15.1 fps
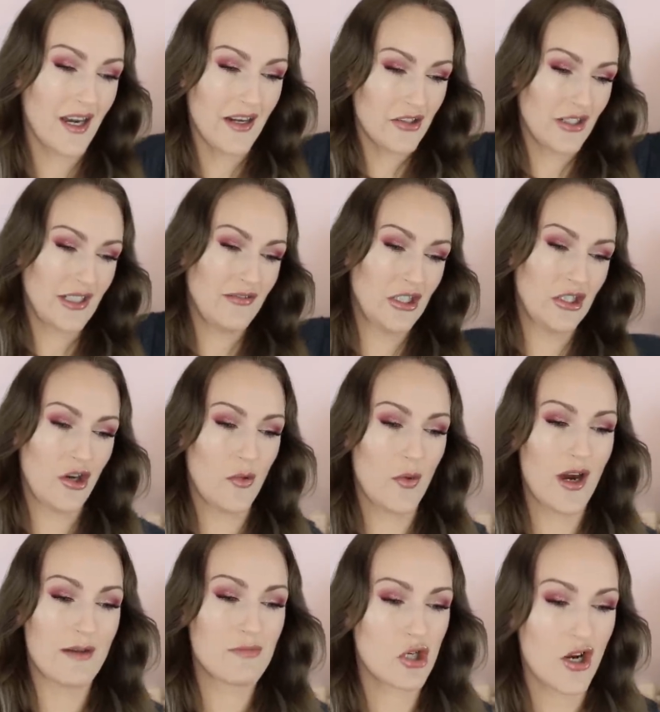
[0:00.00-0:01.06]
I don't even know
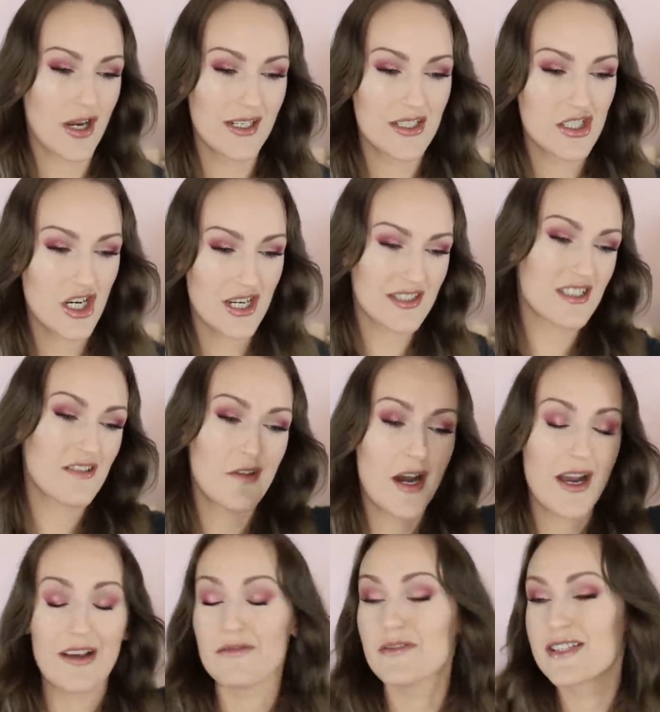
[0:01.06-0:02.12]
why I'm trying to
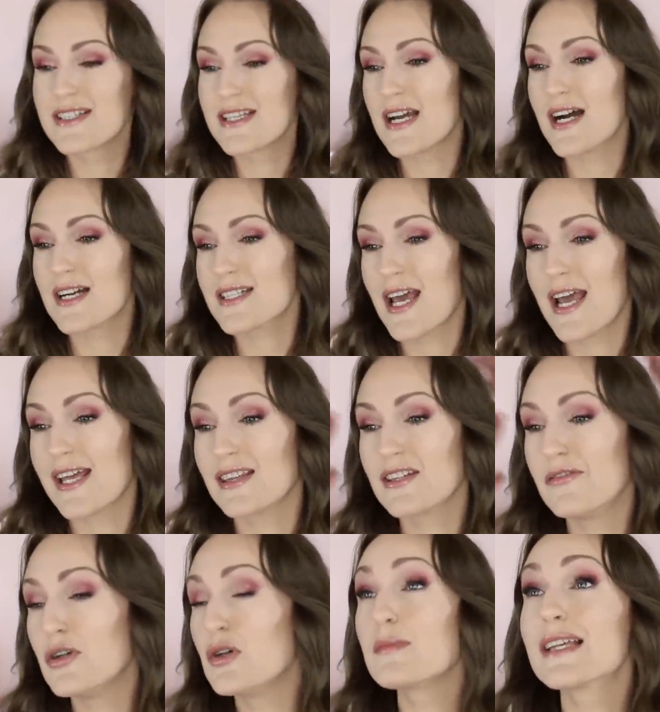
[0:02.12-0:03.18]
justify it for Ciate.
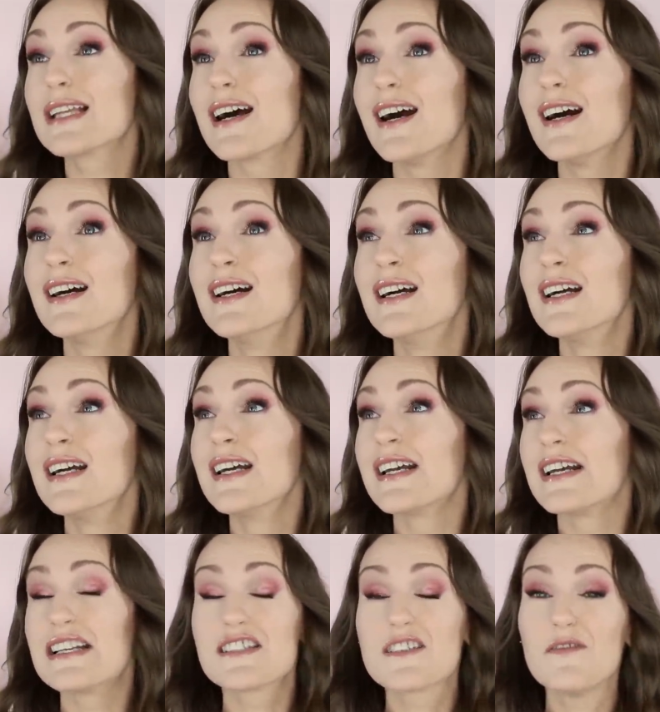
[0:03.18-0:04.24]
The formula
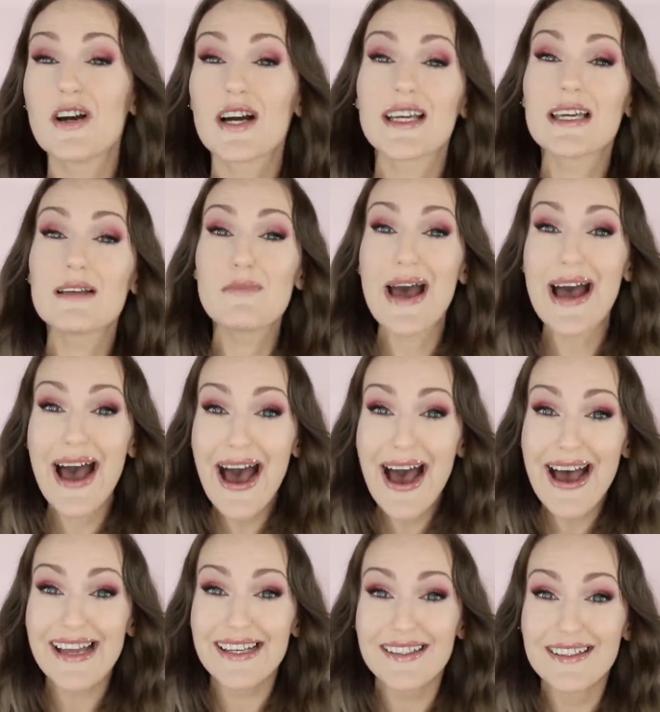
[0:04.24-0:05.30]
is fucking
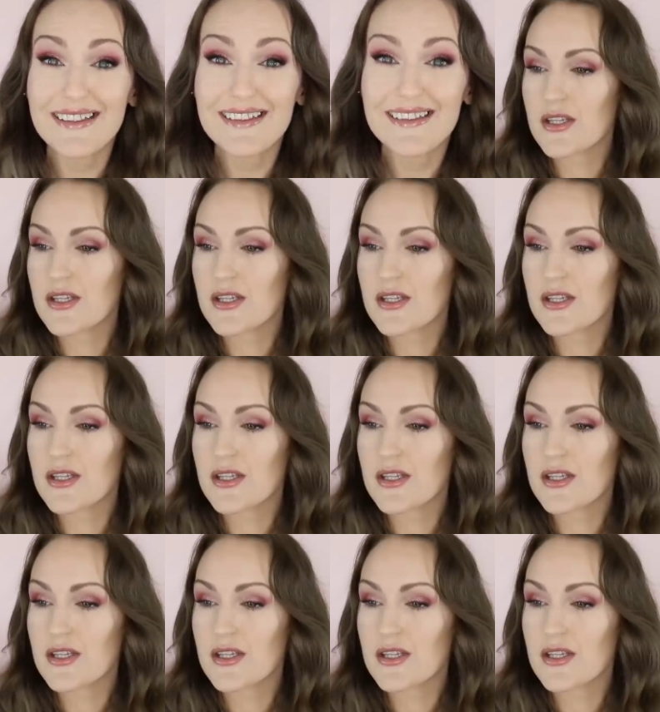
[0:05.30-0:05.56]
bad!